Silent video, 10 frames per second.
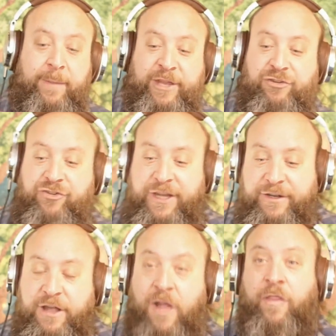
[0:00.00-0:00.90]
she
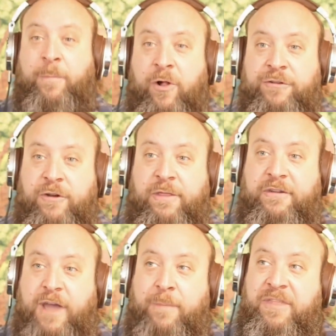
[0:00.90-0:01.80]
had gotten the boulder to the
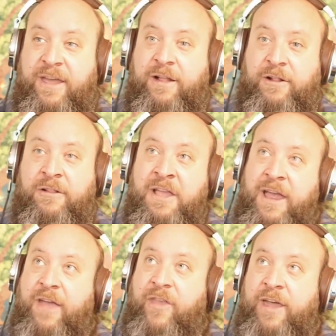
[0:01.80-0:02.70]
top of the hill
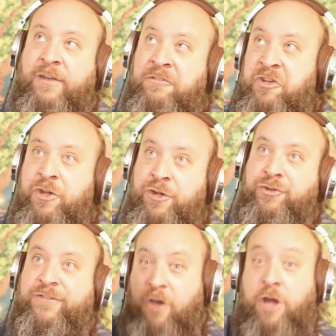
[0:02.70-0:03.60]
and then
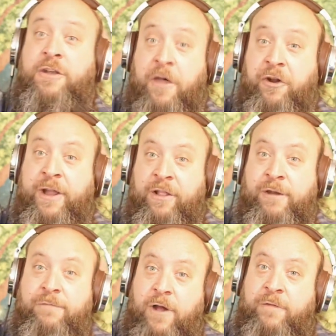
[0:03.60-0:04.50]
saw another hill
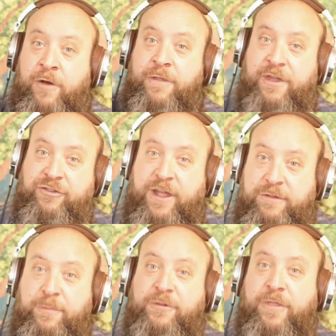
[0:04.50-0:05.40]
in front of her that she had
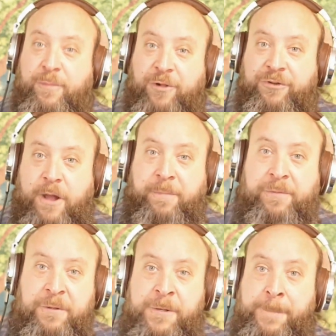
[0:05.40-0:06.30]
to push the boulder up.
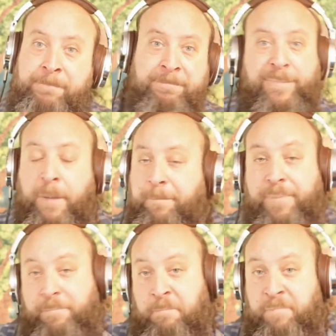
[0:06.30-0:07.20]

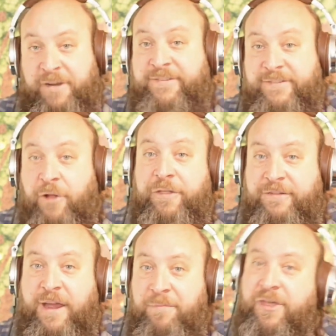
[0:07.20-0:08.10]
But it's still the
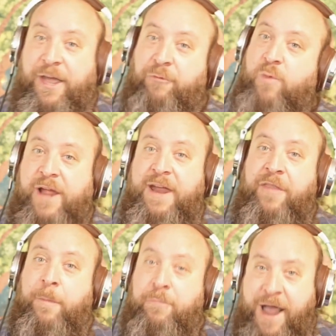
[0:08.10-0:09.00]
same thing, right?
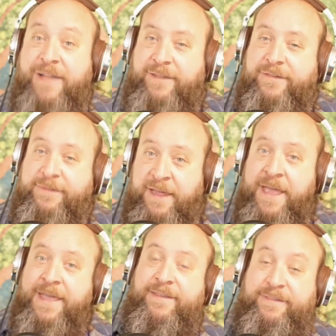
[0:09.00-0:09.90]
And the practice
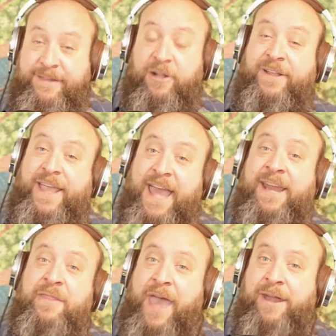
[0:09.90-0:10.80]
is still
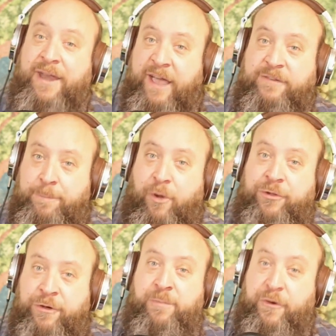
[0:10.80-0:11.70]
getting that next
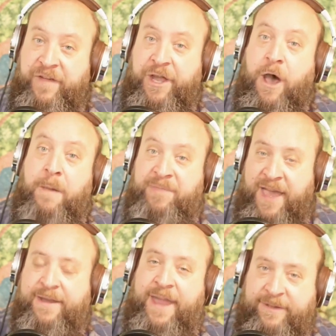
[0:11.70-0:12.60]
boulder moving up
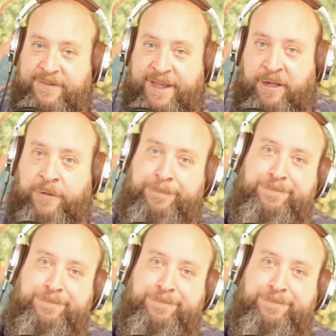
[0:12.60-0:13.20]
that next hill.